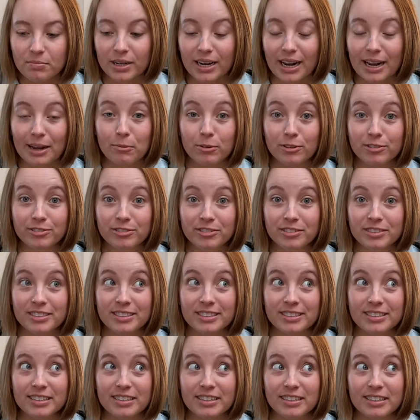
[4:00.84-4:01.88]
I was
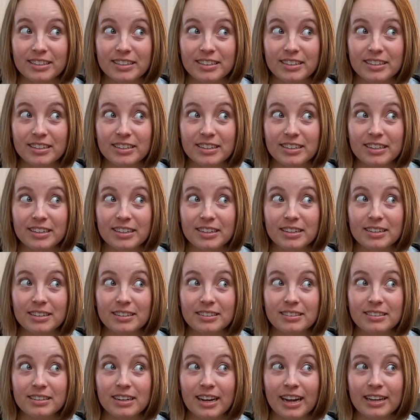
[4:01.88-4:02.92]

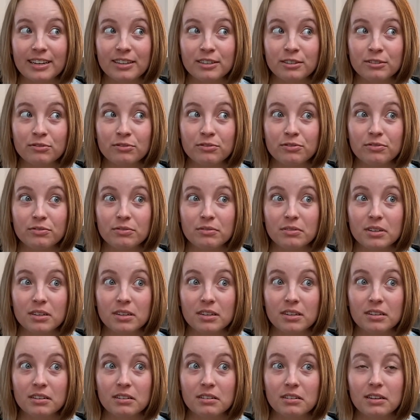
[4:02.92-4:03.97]
kind of
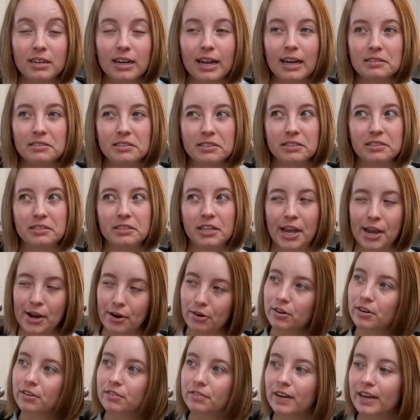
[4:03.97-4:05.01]
not
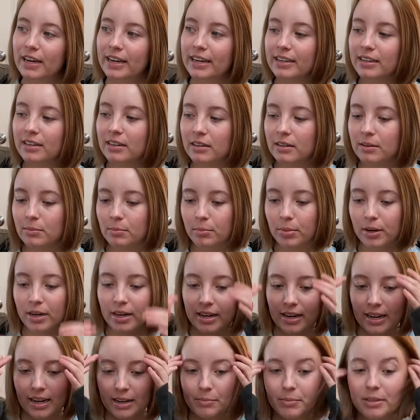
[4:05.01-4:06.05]
terrified, but
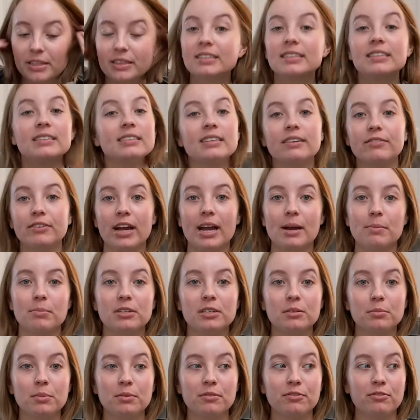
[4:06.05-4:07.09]
I mean, this has never happened
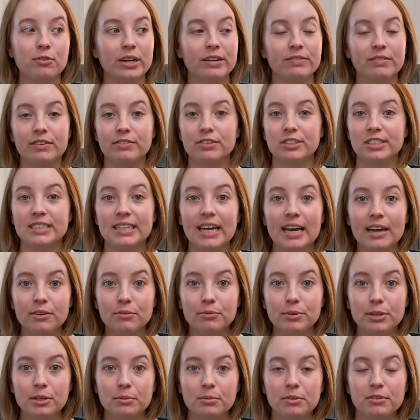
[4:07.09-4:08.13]
to me before. I've never sat a
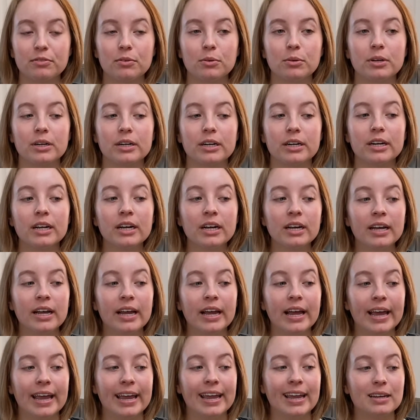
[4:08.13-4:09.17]
rear before,
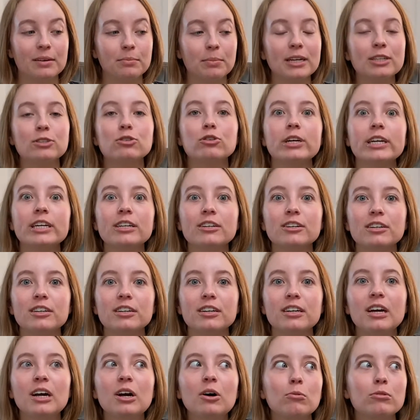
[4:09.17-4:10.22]
and my trainer
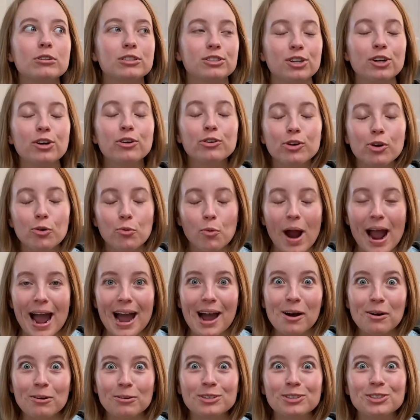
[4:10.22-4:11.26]
was turned
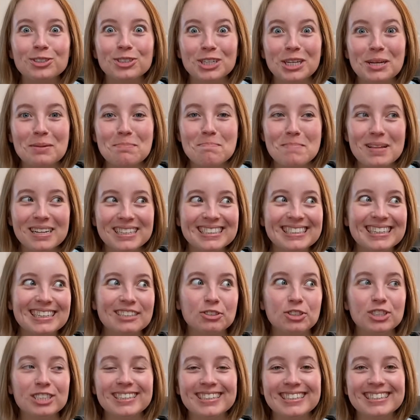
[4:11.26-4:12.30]
around. She missed it.
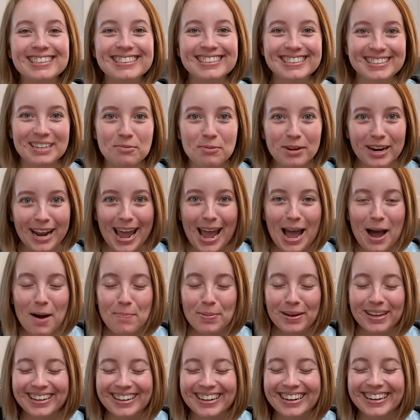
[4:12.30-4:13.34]
She didn't see what
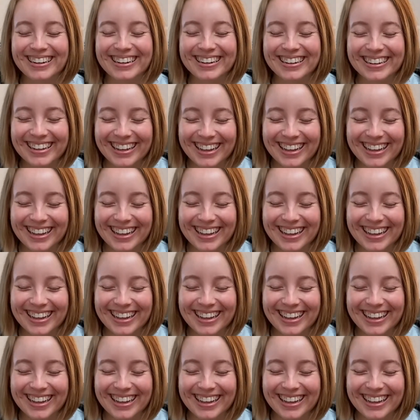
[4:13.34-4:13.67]
happened.